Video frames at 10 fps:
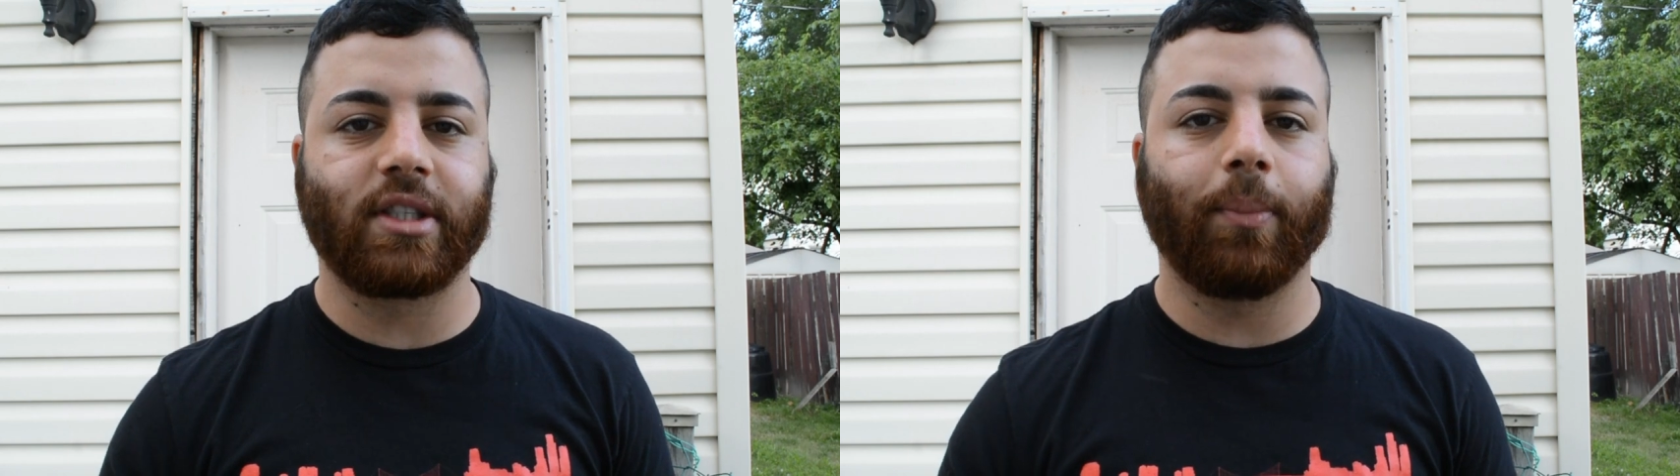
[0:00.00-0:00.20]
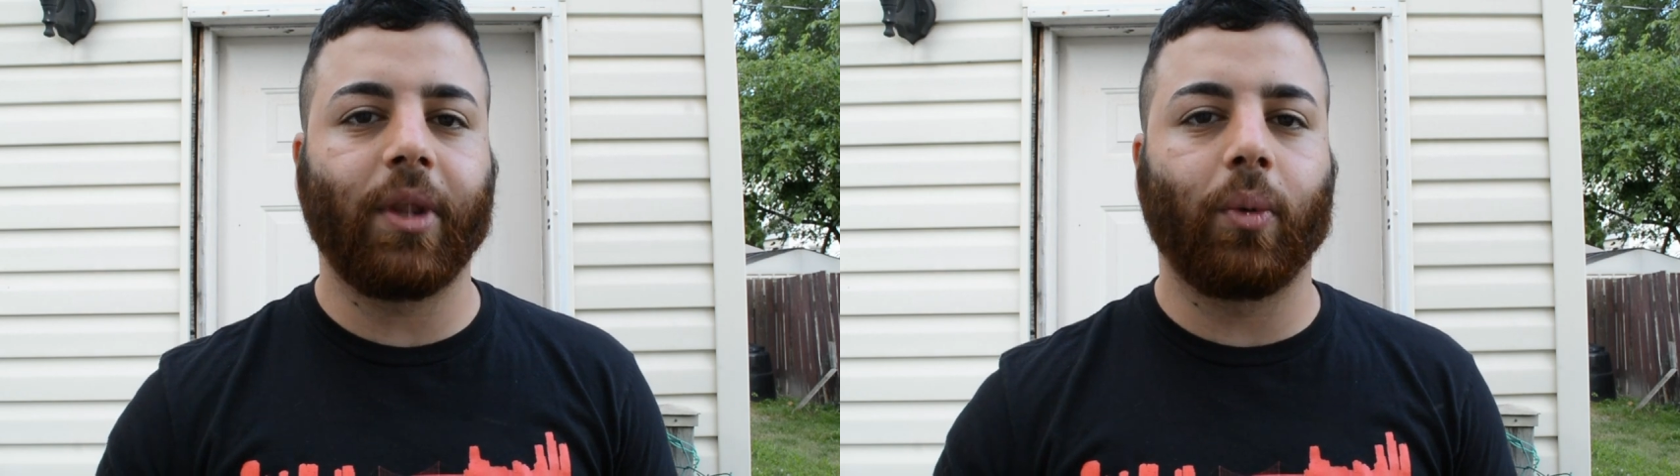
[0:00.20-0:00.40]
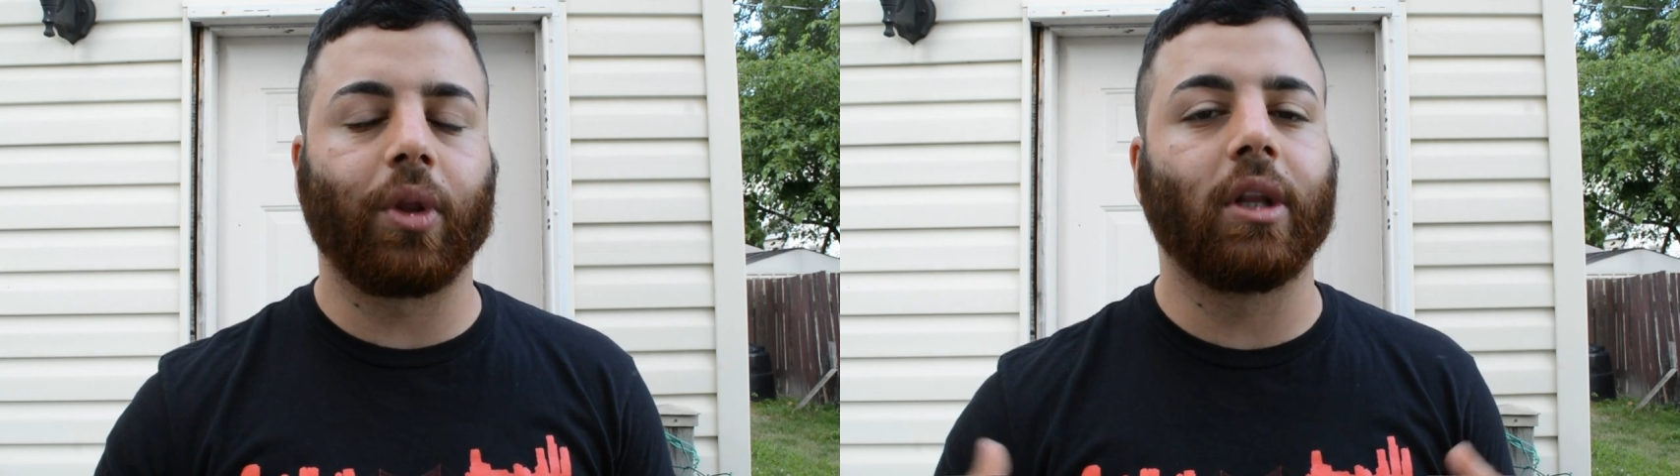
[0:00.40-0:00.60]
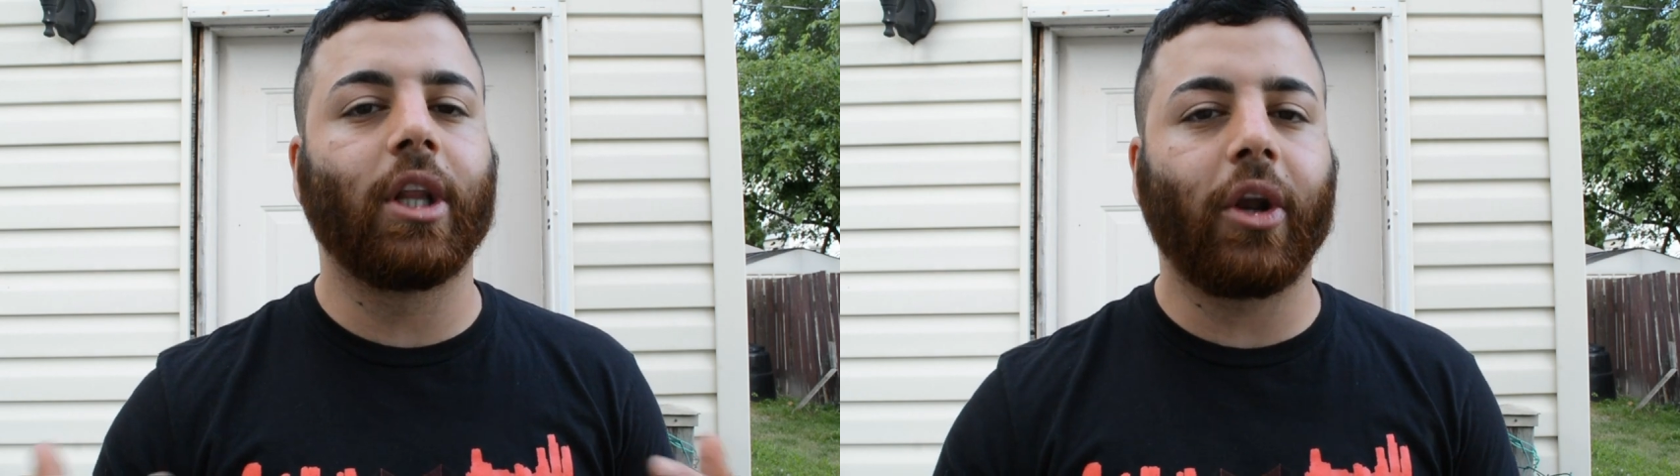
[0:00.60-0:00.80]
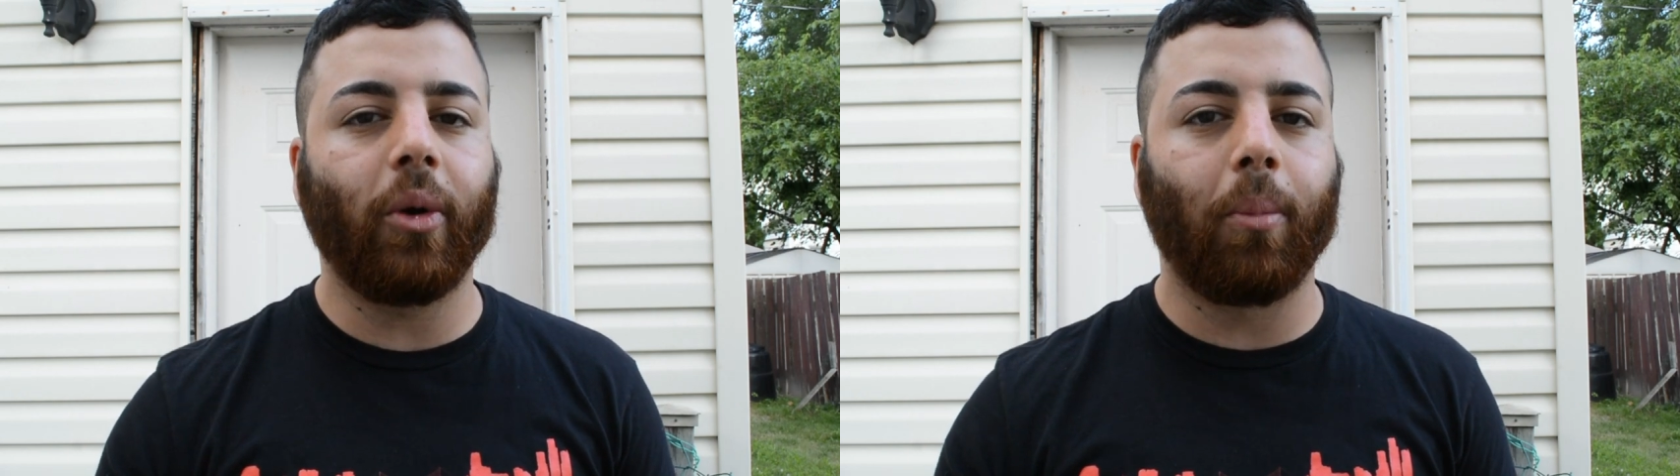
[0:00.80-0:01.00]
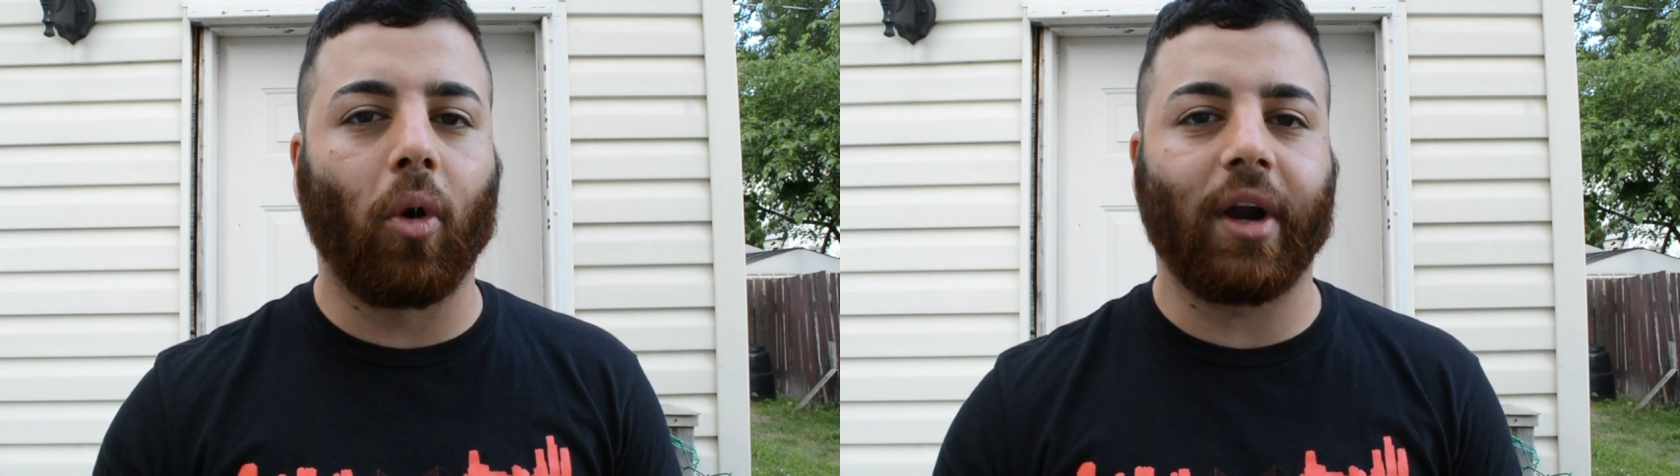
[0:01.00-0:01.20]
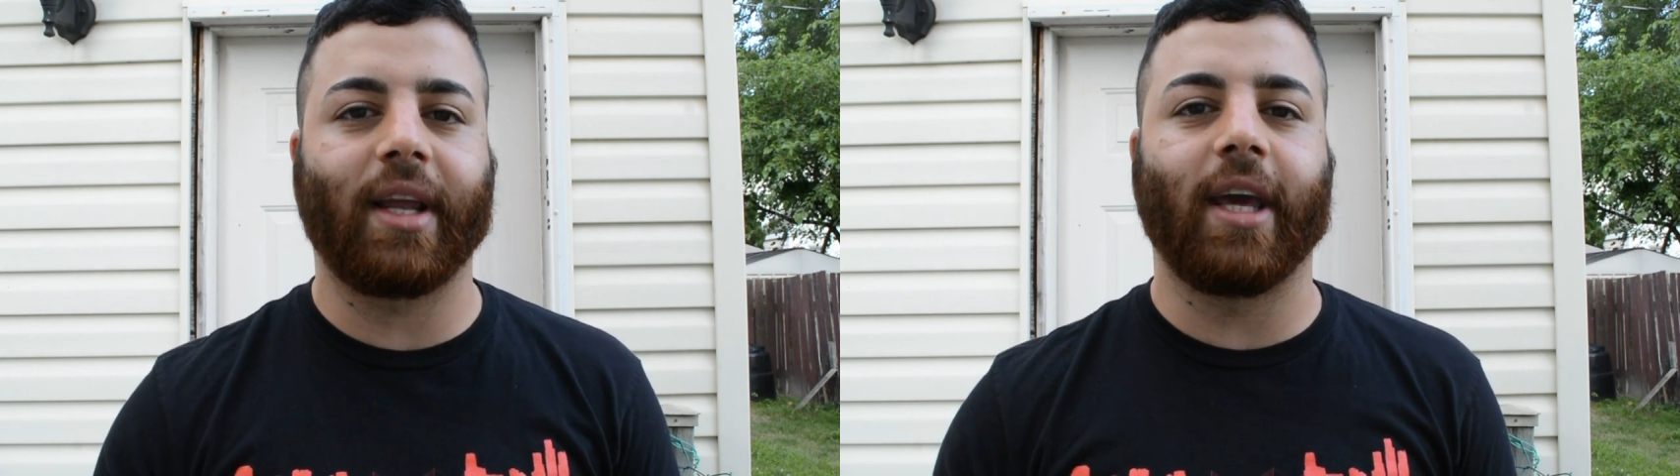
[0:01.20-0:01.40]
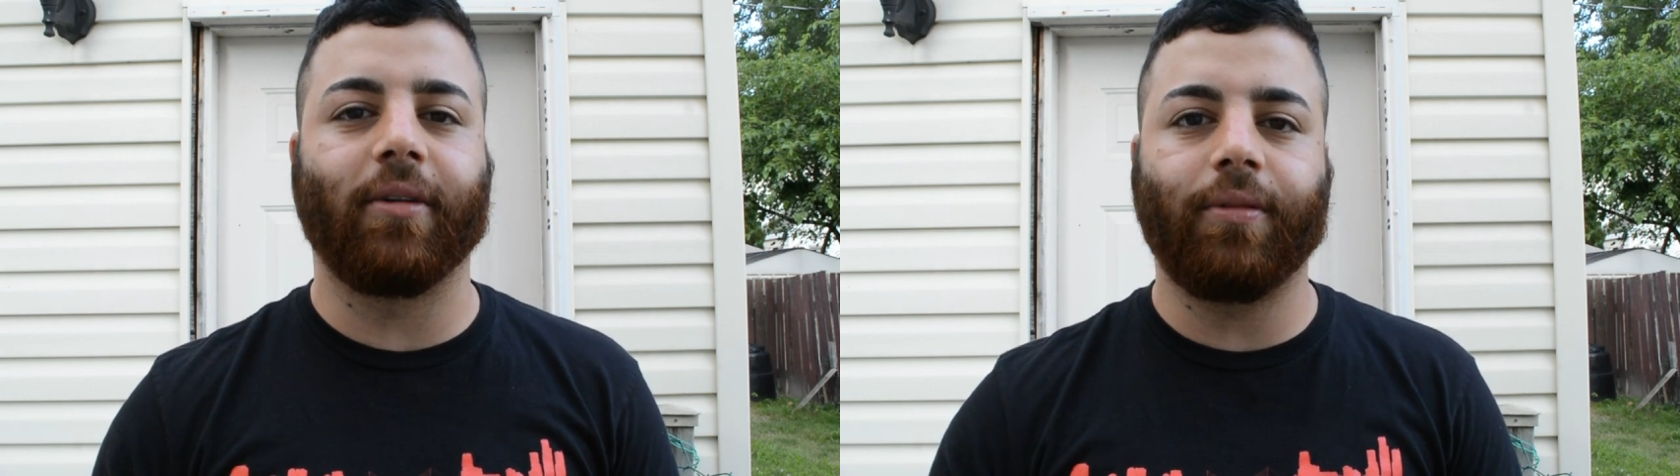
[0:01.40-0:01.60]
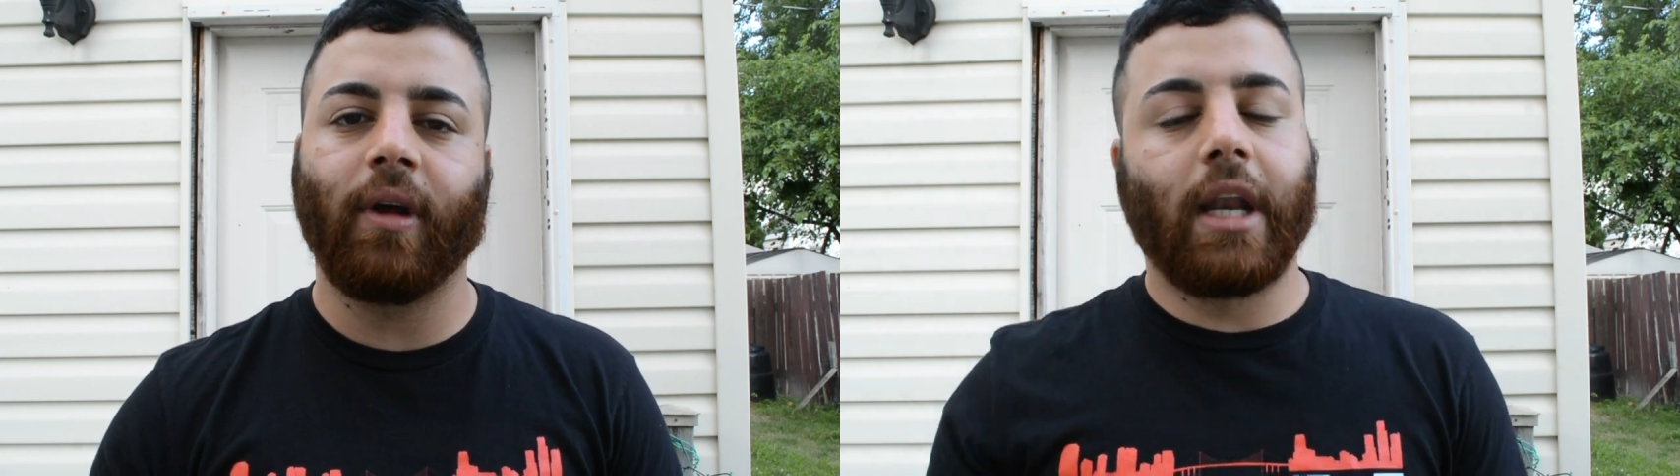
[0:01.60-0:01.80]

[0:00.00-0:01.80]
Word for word: something with a little more give.